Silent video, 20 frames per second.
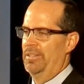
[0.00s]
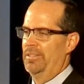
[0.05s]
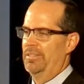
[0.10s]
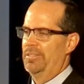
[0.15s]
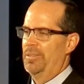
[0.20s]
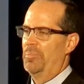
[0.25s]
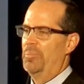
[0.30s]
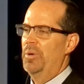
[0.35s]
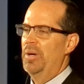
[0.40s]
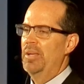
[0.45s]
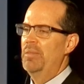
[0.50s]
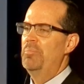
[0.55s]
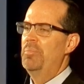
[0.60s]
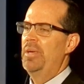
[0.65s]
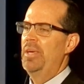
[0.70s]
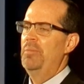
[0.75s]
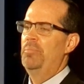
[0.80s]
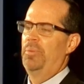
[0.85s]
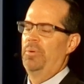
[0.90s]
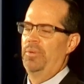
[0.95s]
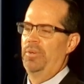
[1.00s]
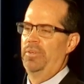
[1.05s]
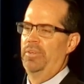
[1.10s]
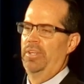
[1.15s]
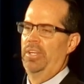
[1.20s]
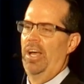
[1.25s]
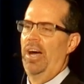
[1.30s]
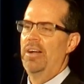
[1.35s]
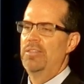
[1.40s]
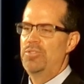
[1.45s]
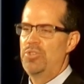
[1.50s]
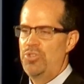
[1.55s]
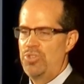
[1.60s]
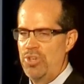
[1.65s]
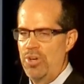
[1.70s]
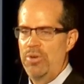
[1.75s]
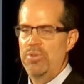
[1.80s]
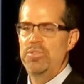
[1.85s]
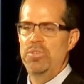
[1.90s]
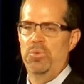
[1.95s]
to bring people, God's
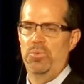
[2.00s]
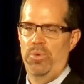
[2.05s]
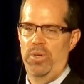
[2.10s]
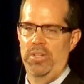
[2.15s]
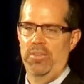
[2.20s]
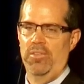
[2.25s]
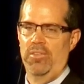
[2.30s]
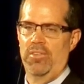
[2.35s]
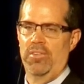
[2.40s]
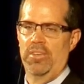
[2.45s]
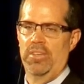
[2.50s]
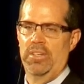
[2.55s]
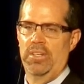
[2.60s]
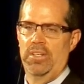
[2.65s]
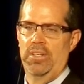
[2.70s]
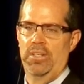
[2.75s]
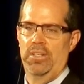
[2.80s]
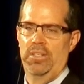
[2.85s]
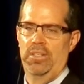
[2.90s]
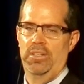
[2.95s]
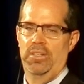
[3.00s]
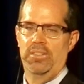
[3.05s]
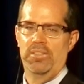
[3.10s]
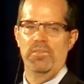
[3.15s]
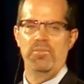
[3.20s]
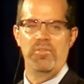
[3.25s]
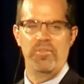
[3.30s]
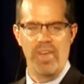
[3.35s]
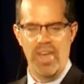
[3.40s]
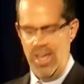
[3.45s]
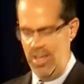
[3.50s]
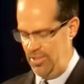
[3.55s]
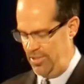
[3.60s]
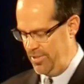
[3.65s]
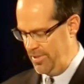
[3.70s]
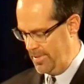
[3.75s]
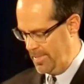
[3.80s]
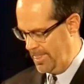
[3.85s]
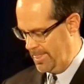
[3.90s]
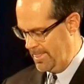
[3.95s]
chosen ones, to faith
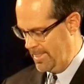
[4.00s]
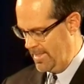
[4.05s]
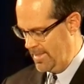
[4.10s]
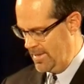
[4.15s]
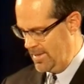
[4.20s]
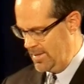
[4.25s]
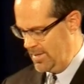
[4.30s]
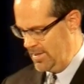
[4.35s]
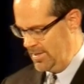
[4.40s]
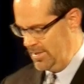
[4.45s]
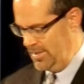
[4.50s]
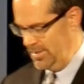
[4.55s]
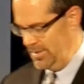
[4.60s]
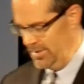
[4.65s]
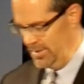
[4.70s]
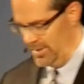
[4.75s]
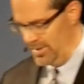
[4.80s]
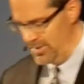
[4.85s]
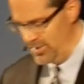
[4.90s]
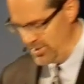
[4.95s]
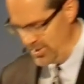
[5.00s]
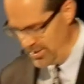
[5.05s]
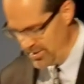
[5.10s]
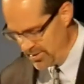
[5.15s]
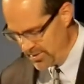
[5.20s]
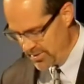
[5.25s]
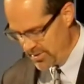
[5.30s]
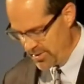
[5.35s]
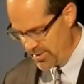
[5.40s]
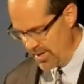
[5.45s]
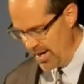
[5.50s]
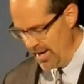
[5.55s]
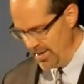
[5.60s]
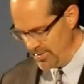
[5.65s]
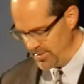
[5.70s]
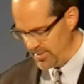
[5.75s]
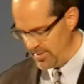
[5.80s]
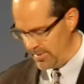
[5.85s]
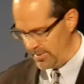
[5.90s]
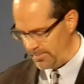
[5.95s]
in Jesus
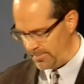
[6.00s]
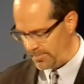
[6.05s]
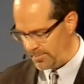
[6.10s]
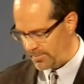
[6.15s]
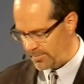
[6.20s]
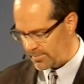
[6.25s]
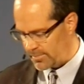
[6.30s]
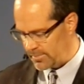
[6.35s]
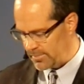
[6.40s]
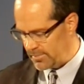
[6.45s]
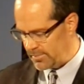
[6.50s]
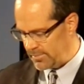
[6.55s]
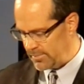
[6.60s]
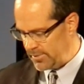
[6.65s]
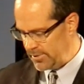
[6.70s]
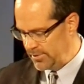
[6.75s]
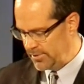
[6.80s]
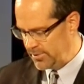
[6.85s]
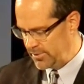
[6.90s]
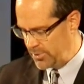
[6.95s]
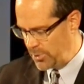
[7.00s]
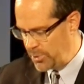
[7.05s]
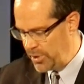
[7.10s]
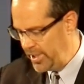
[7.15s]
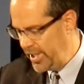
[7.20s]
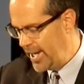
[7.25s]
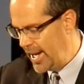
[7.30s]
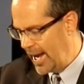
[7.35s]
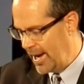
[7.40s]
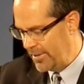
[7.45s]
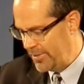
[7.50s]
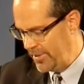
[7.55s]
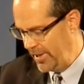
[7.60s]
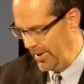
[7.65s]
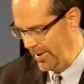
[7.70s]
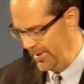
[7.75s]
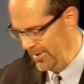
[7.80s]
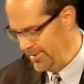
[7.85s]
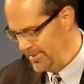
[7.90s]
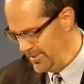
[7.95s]
Christ. So get out
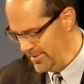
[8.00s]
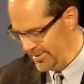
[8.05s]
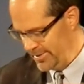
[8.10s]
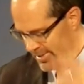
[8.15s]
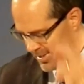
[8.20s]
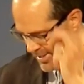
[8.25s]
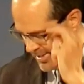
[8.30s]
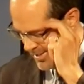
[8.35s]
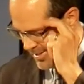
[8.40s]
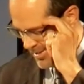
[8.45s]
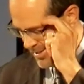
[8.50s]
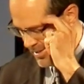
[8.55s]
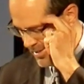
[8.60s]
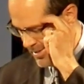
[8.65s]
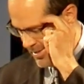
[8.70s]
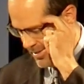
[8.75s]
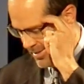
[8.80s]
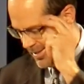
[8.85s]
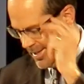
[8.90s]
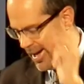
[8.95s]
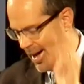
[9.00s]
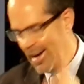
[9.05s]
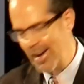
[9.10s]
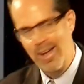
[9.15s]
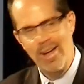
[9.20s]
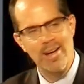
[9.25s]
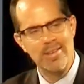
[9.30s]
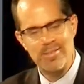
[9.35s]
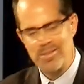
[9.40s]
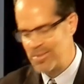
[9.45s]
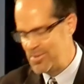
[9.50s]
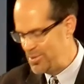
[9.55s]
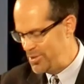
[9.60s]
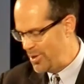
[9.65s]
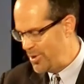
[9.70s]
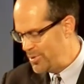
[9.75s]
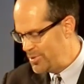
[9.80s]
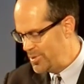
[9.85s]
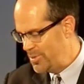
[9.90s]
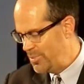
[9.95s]
there. God has his
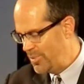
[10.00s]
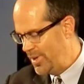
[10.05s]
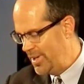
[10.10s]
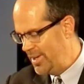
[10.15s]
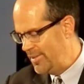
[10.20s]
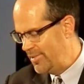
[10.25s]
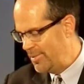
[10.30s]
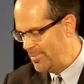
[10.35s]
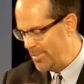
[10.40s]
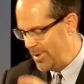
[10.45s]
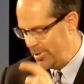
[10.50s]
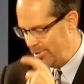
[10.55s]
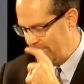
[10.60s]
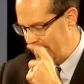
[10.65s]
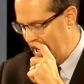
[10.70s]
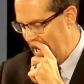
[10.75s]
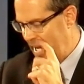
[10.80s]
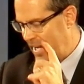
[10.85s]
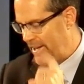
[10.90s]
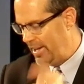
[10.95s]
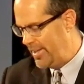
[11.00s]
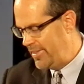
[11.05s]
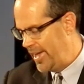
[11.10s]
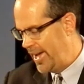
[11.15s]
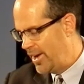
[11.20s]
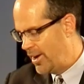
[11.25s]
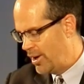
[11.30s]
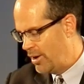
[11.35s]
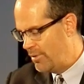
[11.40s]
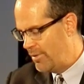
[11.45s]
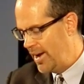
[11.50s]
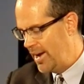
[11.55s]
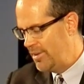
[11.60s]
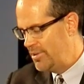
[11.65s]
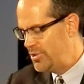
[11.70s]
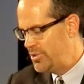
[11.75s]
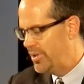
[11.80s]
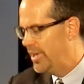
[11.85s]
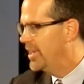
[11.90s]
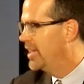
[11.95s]
chosen ones, and most likely they are around
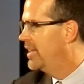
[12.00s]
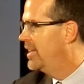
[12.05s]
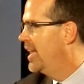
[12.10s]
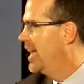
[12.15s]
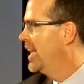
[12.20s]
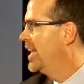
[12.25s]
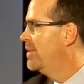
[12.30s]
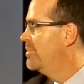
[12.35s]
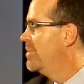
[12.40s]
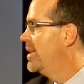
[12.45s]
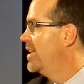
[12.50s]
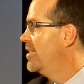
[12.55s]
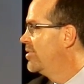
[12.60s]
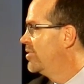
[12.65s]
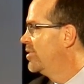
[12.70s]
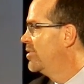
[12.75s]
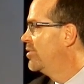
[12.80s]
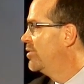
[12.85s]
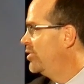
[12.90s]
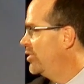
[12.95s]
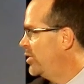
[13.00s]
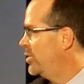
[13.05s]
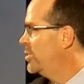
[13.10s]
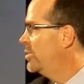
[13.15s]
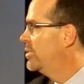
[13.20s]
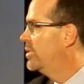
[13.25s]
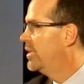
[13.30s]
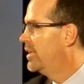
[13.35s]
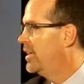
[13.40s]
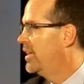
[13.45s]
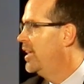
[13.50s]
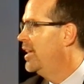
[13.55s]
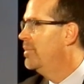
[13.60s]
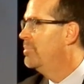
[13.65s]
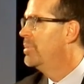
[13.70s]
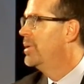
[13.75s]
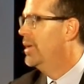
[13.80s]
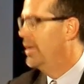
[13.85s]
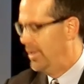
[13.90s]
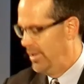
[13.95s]
you on a daily basis. You keep
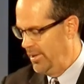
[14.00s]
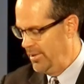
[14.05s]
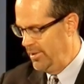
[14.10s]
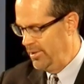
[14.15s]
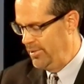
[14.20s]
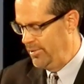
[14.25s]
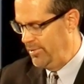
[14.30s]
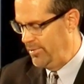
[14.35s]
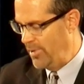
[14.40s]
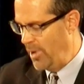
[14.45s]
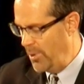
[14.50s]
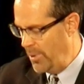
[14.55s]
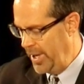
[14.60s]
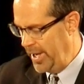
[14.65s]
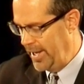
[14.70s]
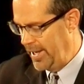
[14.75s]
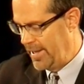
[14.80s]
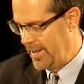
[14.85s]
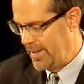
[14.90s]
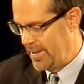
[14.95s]
sowing.